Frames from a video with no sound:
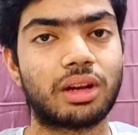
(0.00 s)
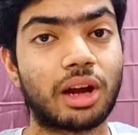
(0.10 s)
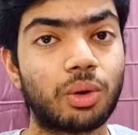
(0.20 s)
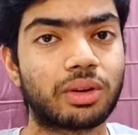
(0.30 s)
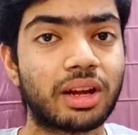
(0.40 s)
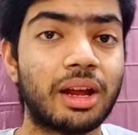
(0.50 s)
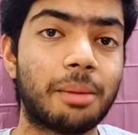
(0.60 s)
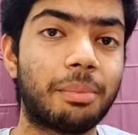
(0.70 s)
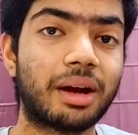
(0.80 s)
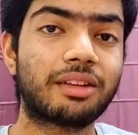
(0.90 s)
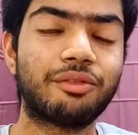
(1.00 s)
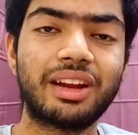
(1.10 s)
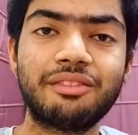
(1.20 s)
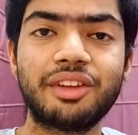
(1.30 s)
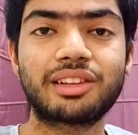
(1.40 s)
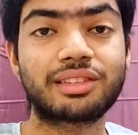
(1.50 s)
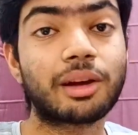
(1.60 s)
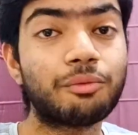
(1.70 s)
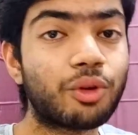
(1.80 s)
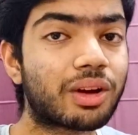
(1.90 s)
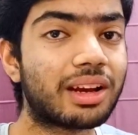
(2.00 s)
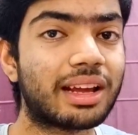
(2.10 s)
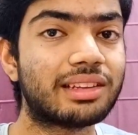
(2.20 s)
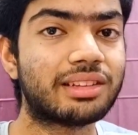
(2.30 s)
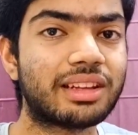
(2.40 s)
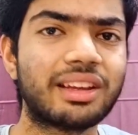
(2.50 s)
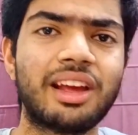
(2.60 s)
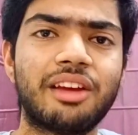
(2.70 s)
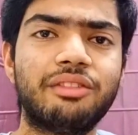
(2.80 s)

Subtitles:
loud. But when we are sub-vocalizing,